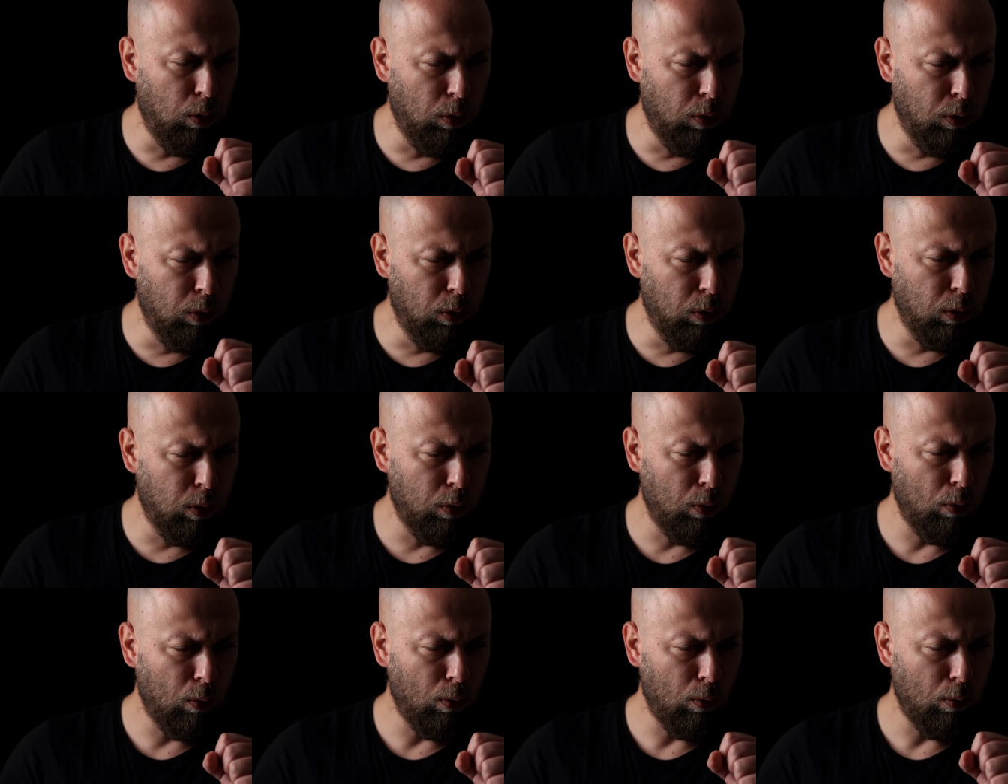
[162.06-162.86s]
you
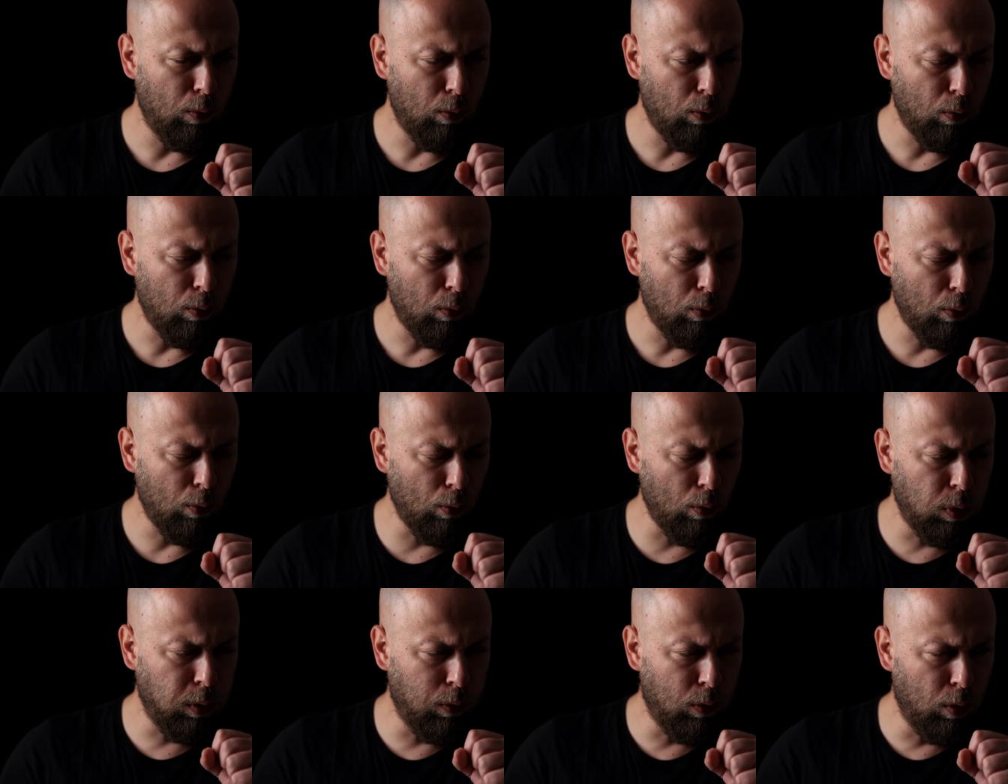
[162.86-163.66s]
know,
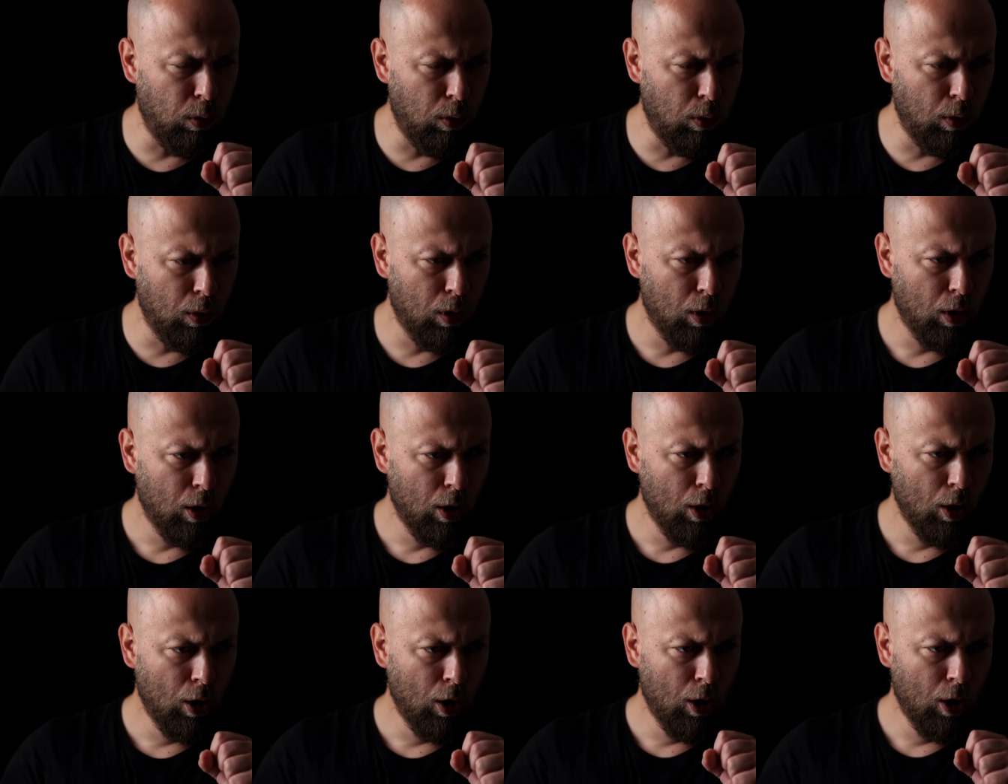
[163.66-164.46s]
you're hulking up a
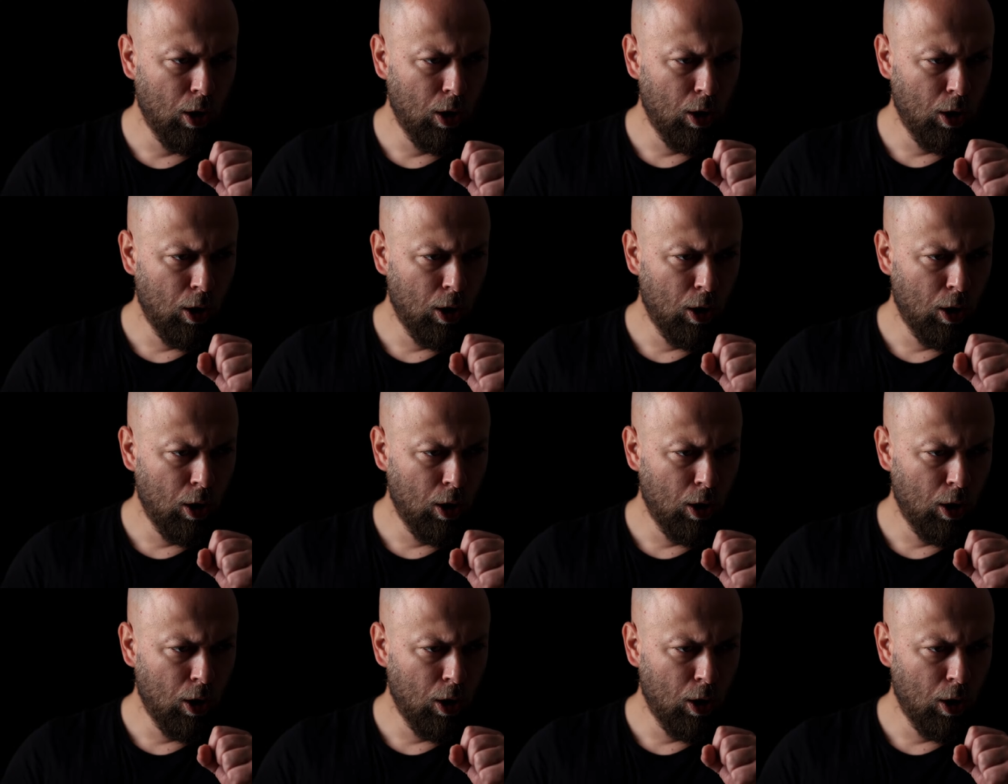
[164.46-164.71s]
loogie after